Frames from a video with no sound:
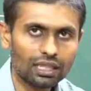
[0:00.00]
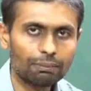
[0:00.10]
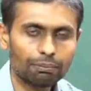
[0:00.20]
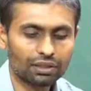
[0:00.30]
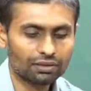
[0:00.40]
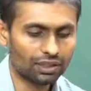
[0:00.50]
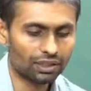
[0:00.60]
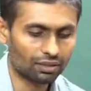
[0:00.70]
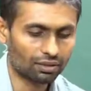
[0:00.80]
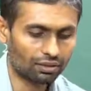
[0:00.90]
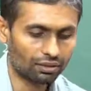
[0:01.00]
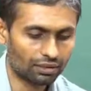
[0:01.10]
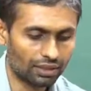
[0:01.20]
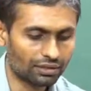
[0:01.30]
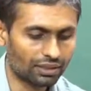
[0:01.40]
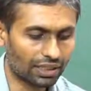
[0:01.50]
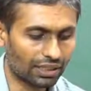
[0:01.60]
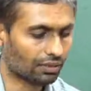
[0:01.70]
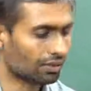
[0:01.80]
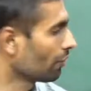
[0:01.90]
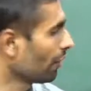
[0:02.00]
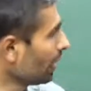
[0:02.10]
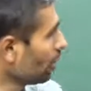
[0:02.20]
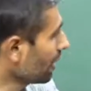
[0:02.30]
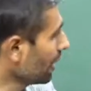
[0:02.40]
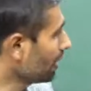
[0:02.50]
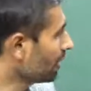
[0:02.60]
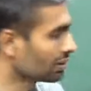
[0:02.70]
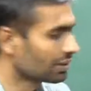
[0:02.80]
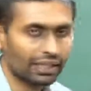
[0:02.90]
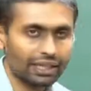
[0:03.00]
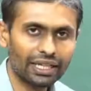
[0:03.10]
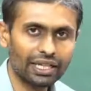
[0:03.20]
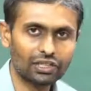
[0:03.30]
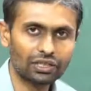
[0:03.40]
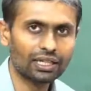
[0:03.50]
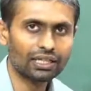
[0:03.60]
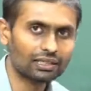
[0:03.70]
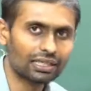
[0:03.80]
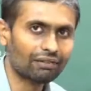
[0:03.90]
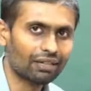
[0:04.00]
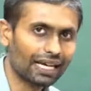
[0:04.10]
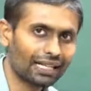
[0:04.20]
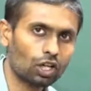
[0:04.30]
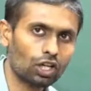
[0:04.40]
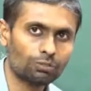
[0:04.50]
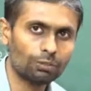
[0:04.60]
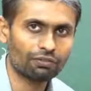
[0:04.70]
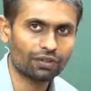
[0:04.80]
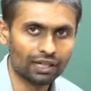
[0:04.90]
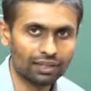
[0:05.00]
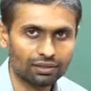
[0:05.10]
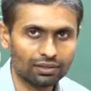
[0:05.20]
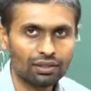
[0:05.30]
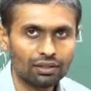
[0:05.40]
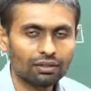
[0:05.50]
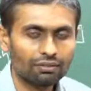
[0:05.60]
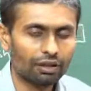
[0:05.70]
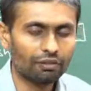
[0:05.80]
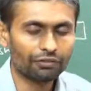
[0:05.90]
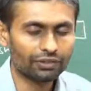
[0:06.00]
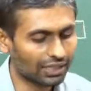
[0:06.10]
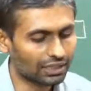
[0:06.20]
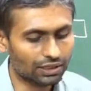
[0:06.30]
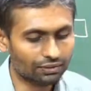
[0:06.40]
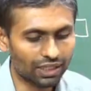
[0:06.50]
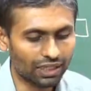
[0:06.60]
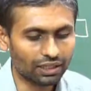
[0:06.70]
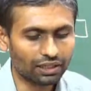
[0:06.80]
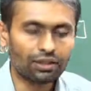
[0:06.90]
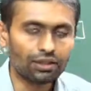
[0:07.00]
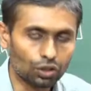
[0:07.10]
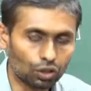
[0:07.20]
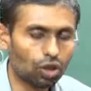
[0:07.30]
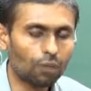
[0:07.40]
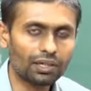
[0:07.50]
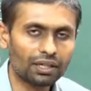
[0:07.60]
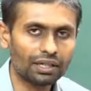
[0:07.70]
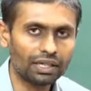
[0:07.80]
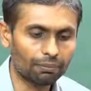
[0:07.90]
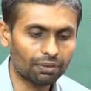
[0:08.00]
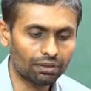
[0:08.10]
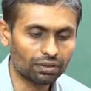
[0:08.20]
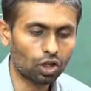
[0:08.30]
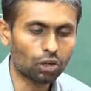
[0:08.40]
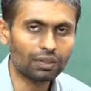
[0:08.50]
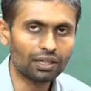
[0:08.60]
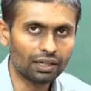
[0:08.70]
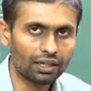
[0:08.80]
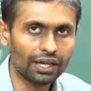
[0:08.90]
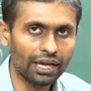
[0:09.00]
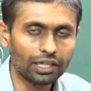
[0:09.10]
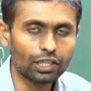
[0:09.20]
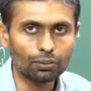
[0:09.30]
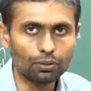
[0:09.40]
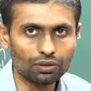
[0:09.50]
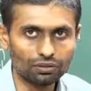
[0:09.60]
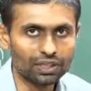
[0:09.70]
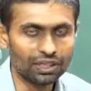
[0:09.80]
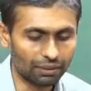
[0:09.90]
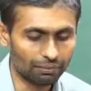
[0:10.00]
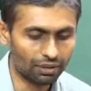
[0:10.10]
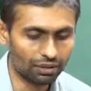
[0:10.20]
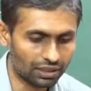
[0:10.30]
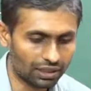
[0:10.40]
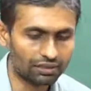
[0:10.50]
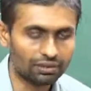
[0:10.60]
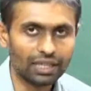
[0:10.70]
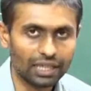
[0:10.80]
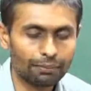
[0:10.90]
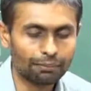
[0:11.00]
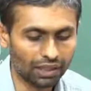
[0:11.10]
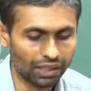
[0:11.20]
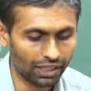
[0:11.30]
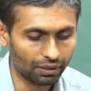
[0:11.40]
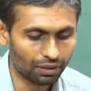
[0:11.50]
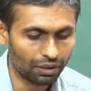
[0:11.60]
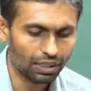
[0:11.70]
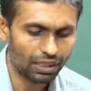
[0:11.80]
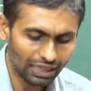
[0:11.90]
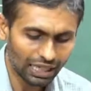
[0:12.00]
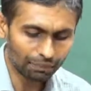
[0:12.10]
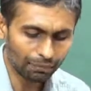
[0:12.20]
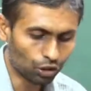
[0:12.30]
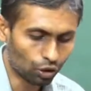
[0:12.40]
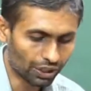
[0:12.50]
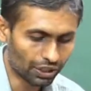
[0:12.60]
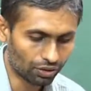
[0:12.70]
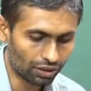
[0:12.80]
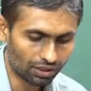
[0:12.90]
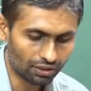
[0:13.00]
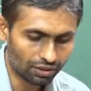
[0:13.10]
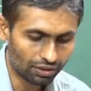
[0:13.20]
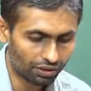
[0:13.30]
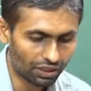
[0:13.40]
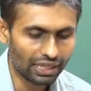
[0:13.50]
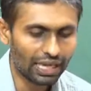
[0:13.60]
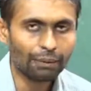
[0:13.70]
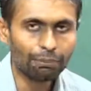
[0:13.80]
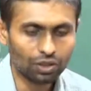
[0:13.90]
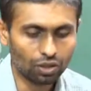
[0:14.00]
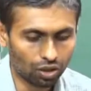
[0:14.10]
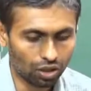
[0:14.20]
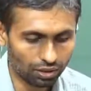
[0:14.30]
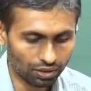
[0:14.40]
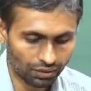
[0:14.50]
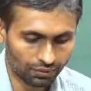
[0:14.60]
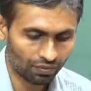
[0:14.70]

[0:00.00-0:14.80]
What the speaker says: then press enter. That's it, guys. Query okay? It's an indication that it's given acknowledgement for us. We have successfully dropped a table, dropped the attribute of the table, that is M type. Let me look into that, whether it happened or not.